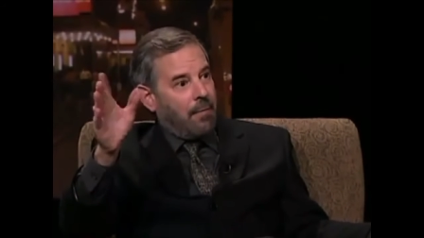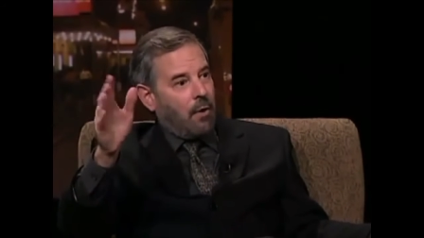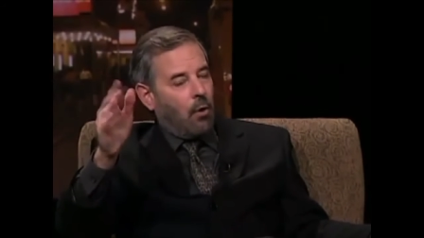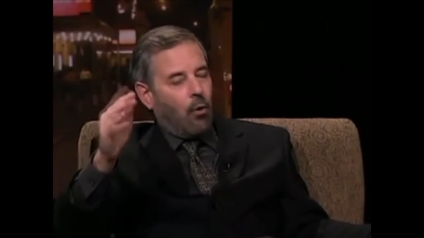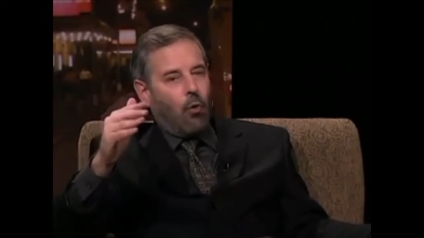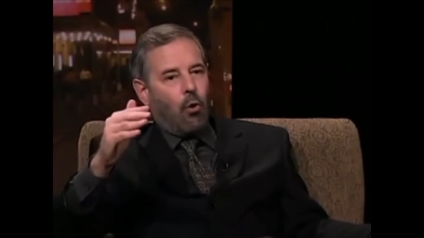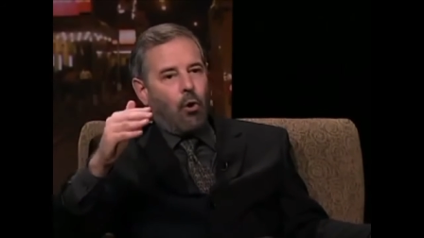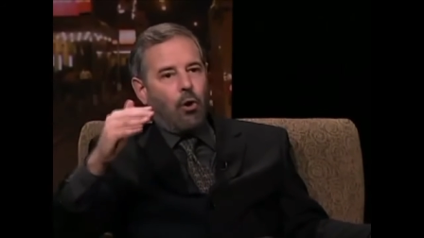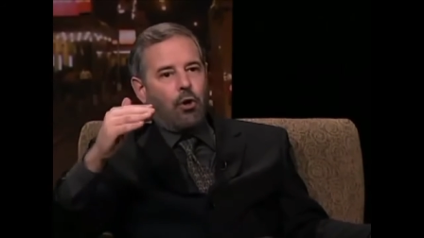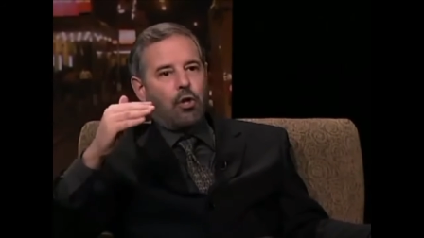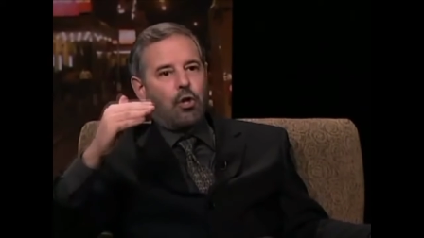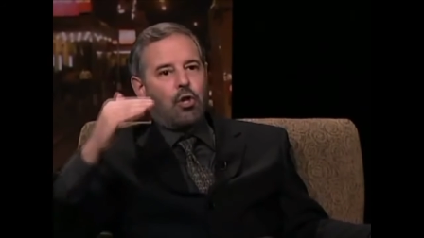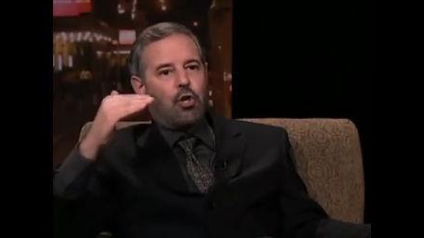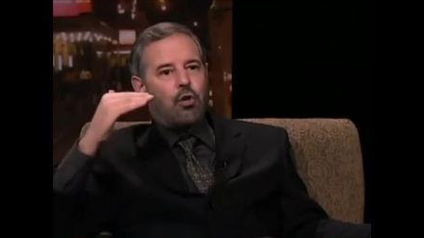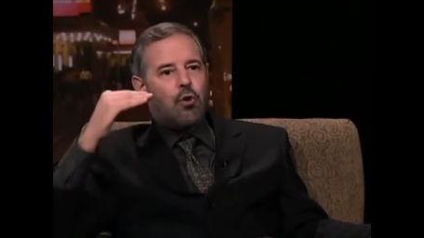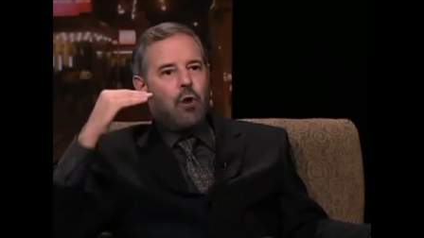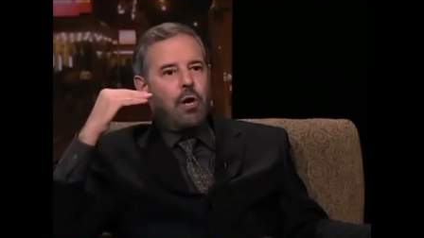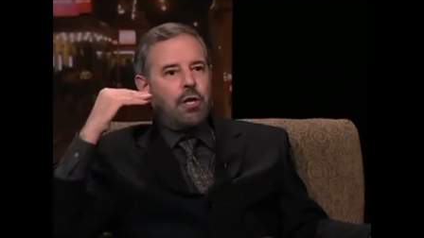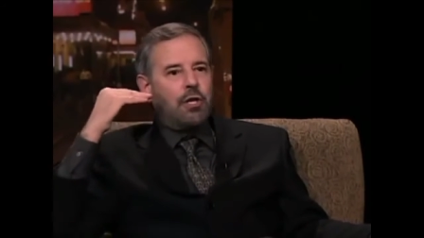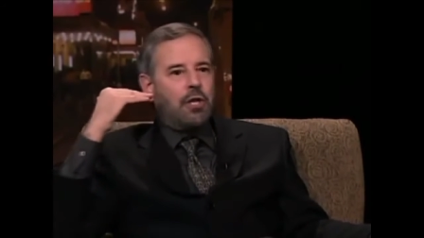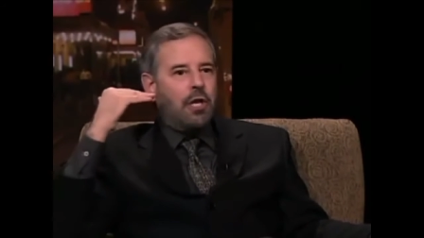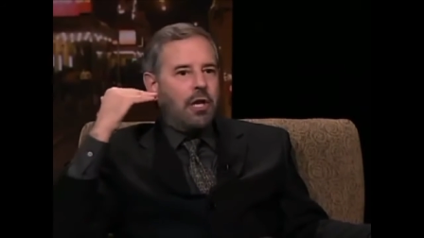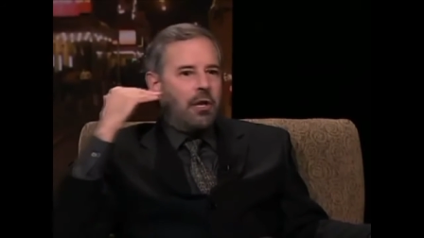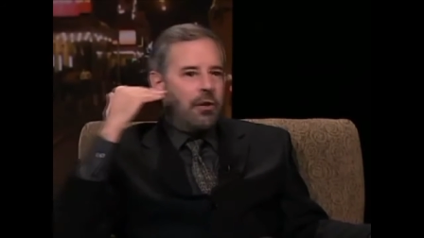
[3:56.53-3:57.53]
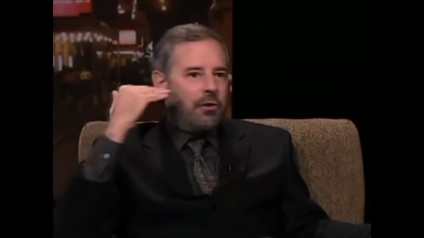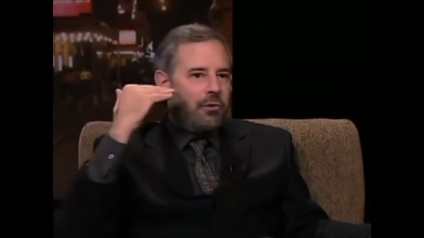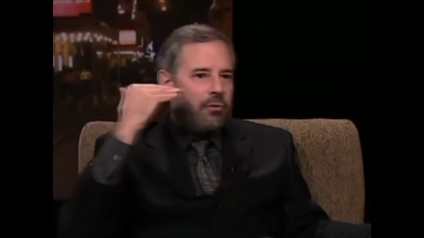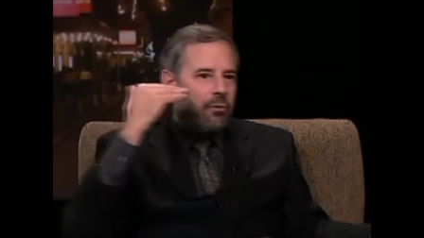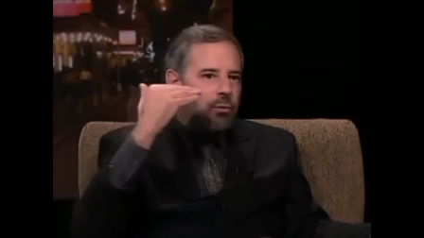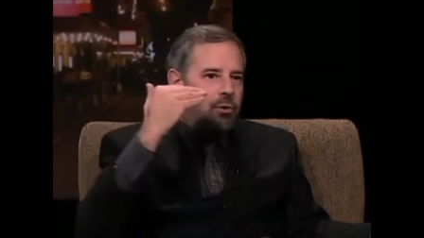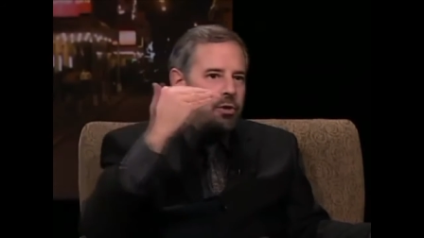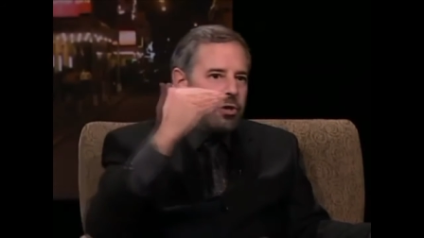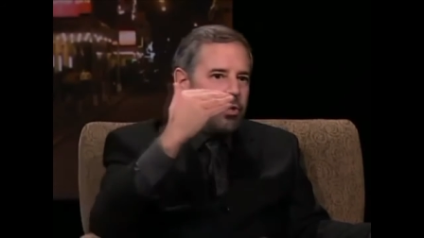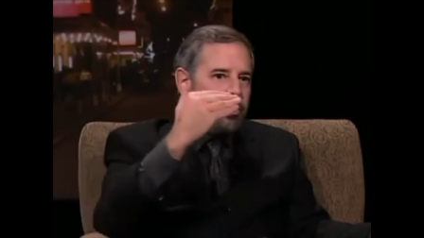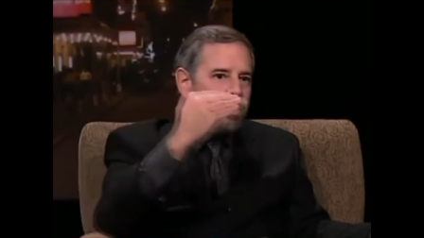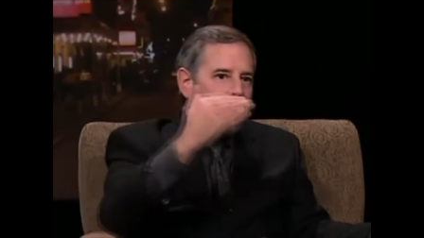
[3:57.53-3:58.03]
Mm. Or trudging
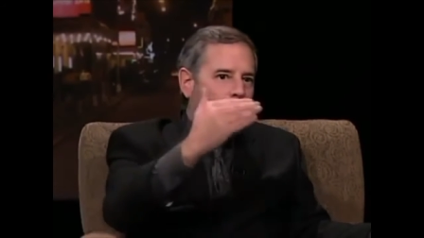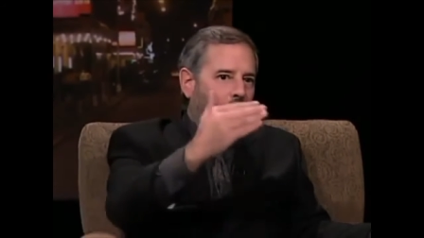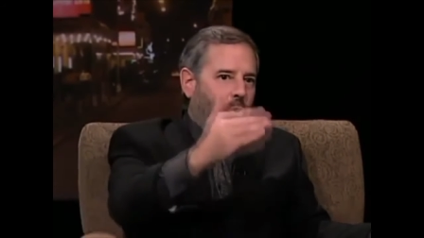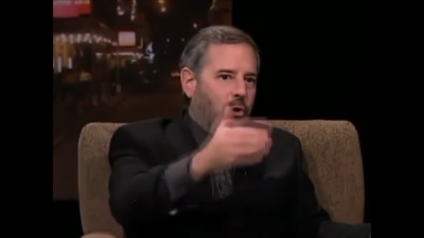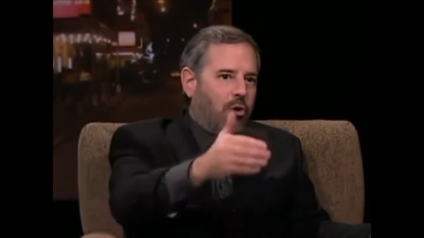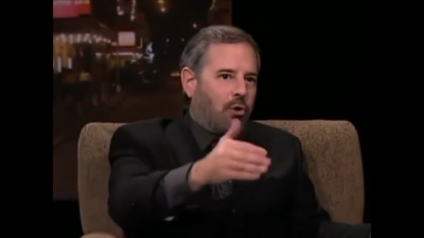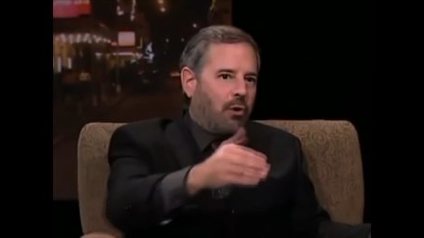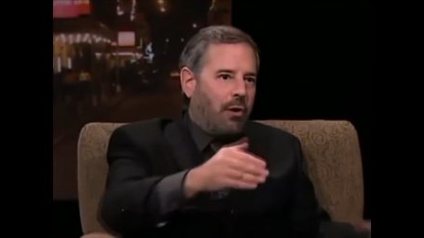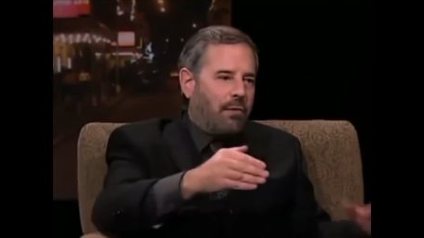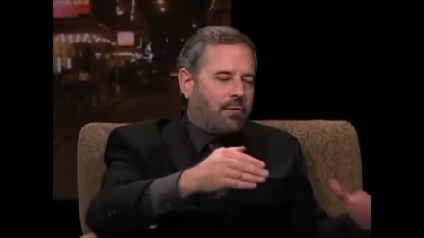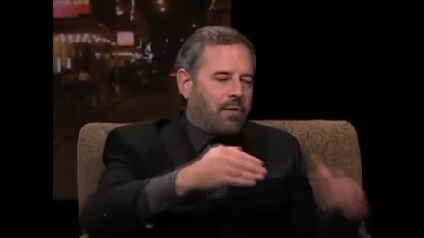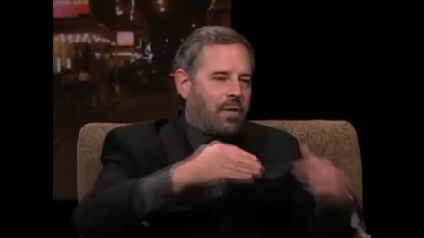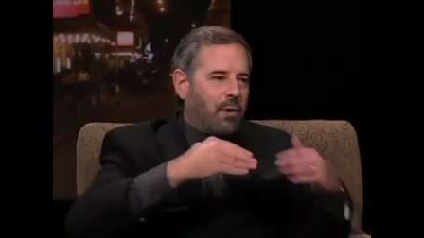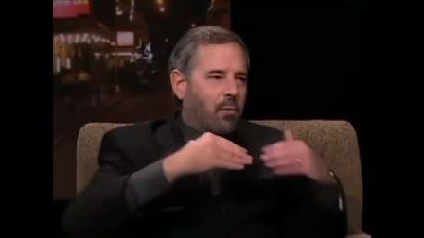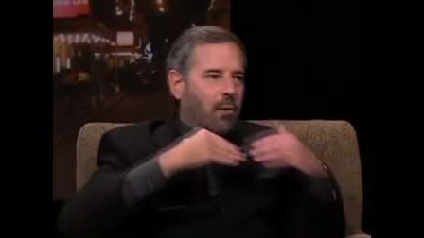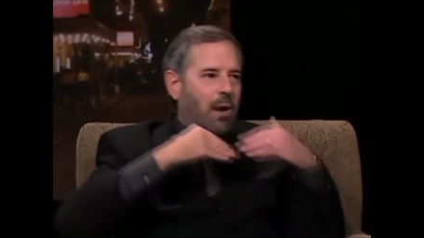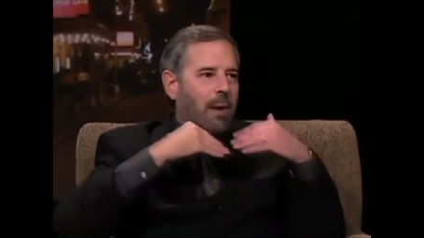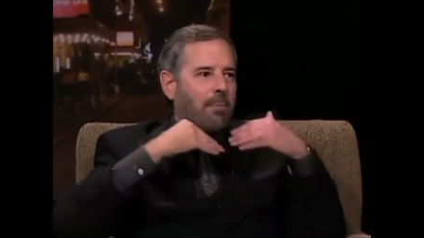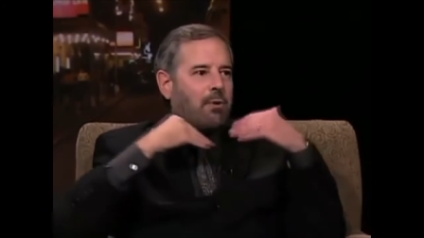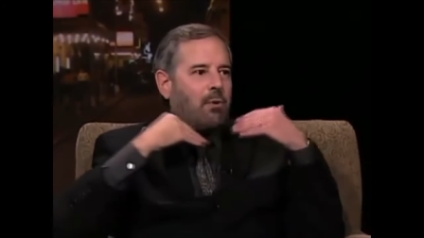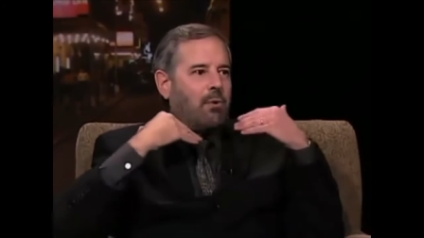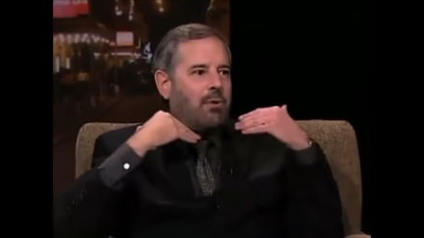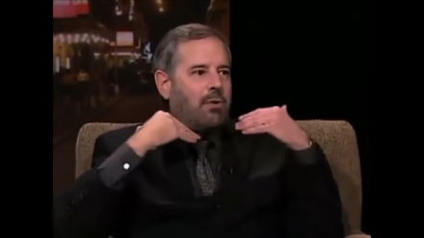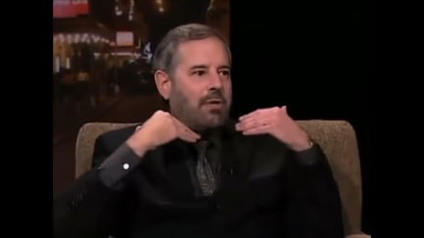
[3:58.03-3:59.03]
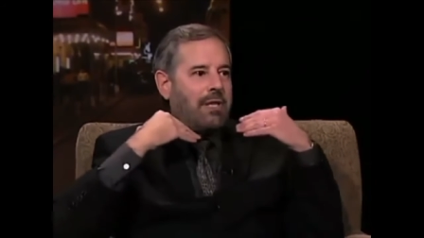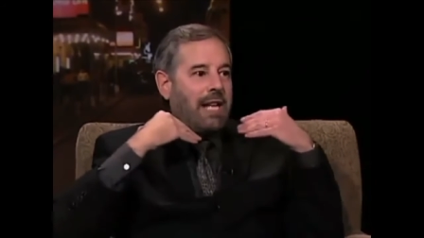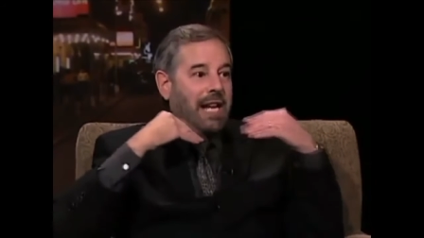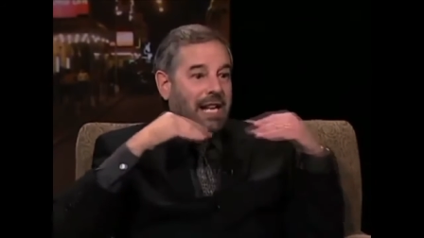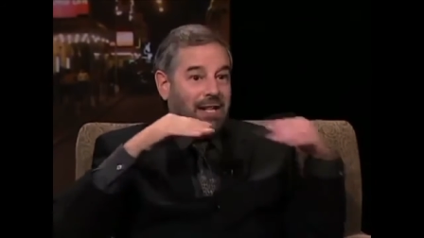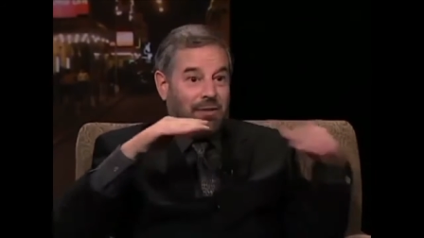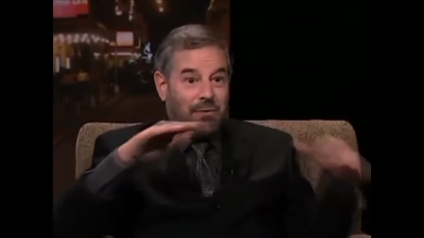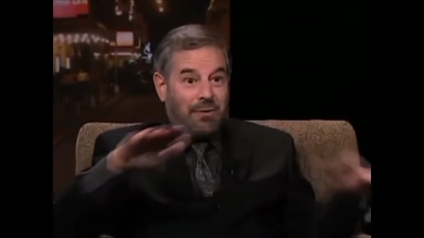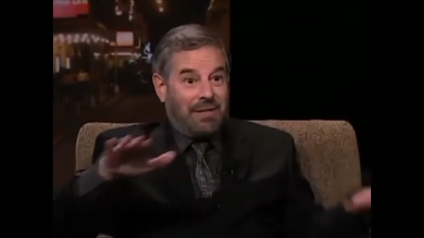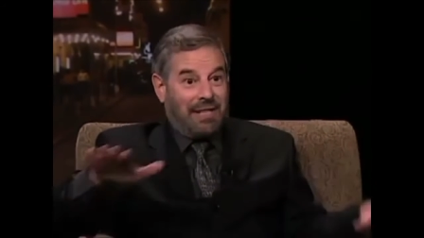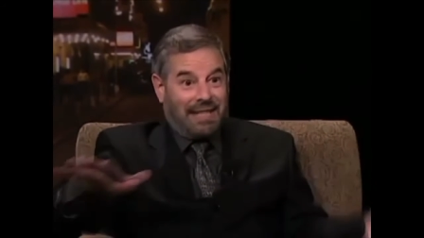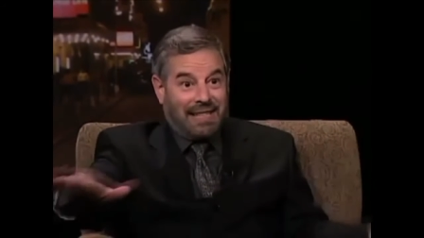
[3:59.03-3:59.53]
through snowdrifts that were up to his
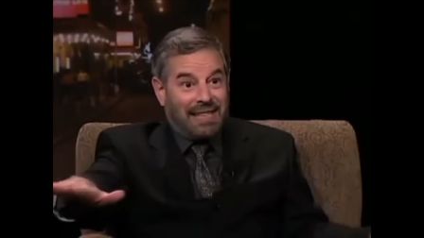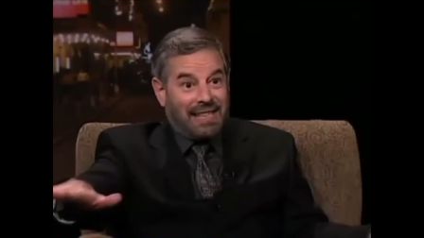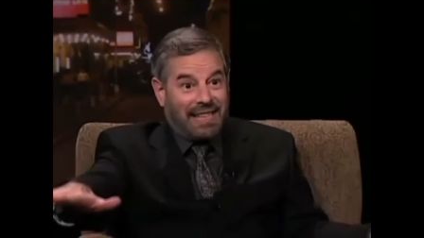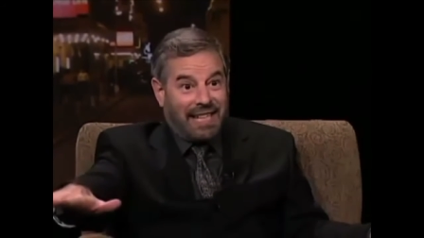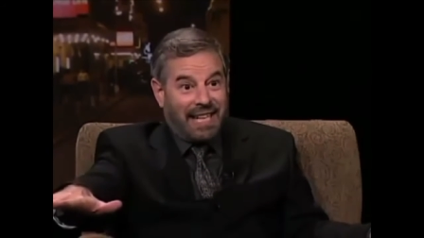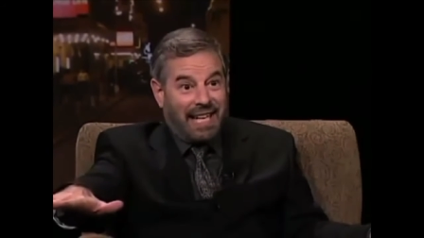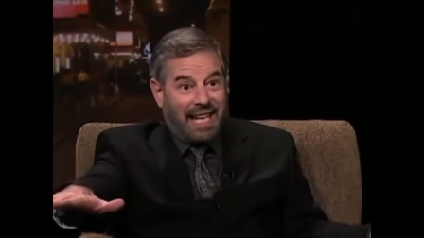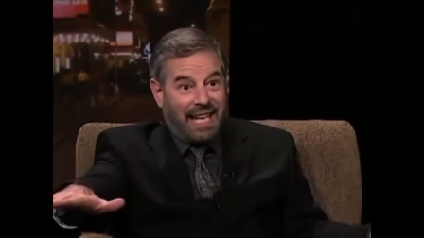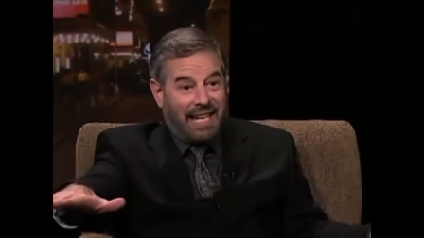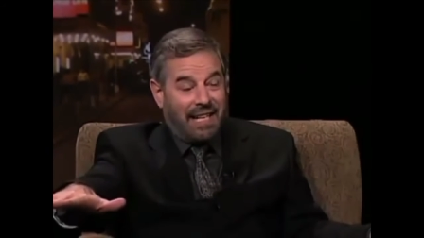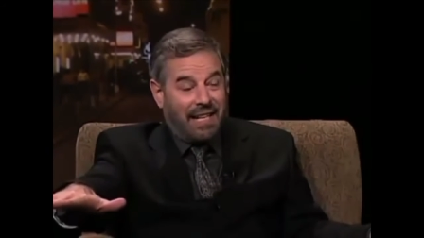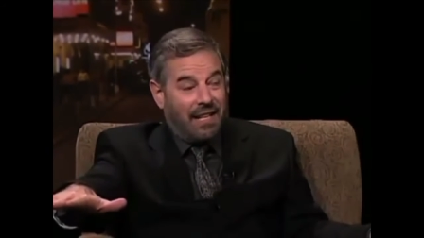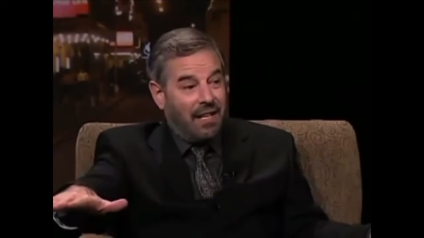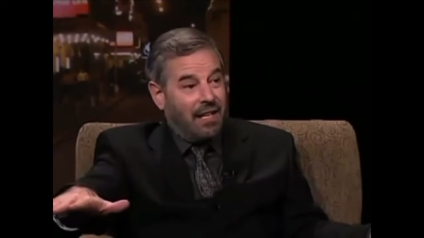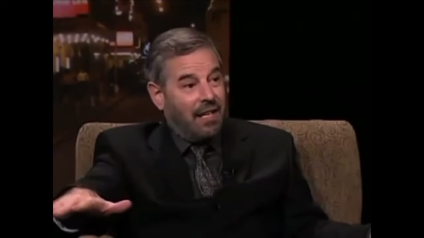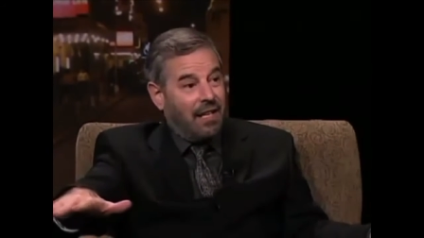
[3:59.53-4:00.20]
neck because he was a little kid,